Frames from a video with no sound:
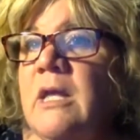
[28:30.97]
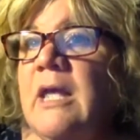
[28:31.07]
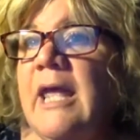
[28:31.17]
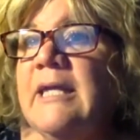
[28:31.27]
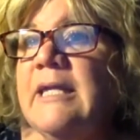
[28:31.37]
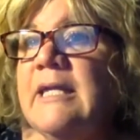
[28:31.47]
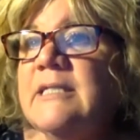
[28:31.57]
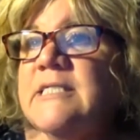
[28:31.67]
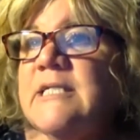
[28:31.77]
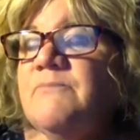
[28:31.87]
Hey,
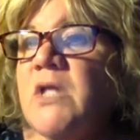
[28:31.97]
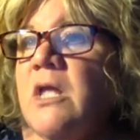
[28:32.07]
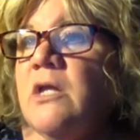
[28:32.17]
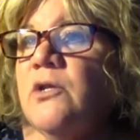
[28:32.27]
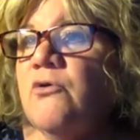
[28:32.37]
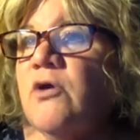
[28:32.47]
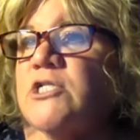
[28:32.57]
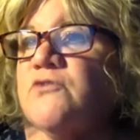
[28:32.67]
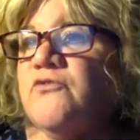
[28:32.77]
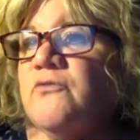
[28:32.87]
Candy, no
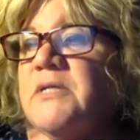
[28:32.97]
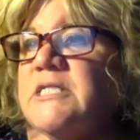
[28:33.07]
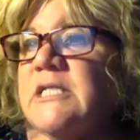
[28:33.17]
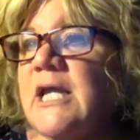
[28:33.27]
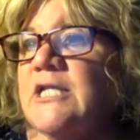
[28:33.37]
question for me today.